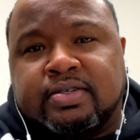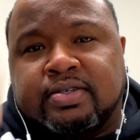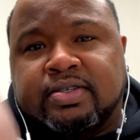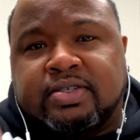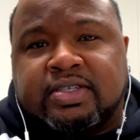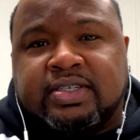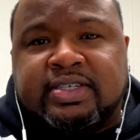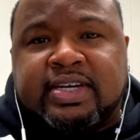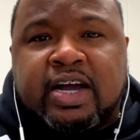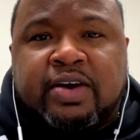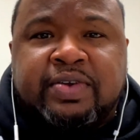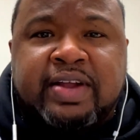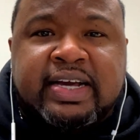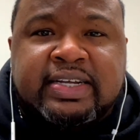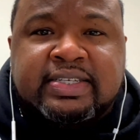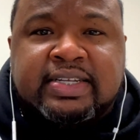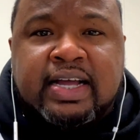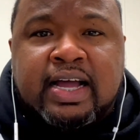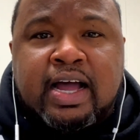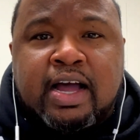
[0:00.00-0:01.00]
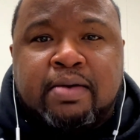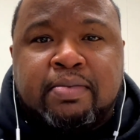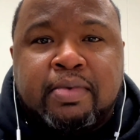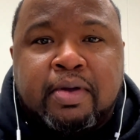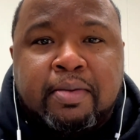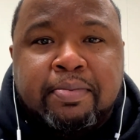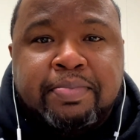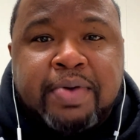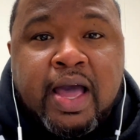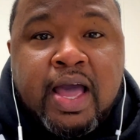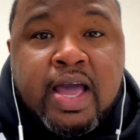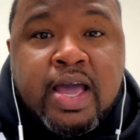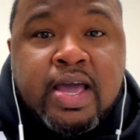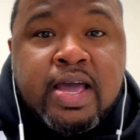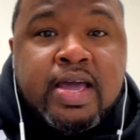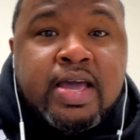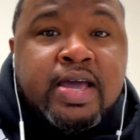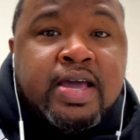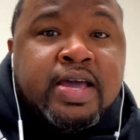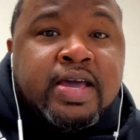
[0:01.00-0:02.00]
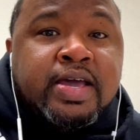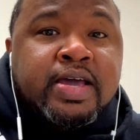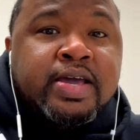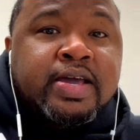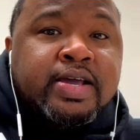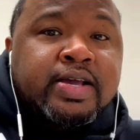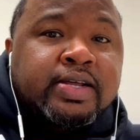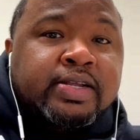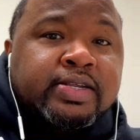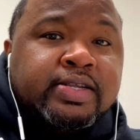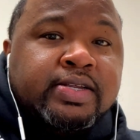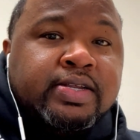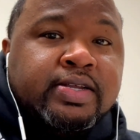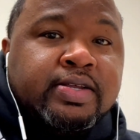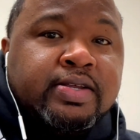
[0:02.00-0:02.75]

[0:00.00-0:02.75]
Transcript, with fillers: See y'all next time. Peace.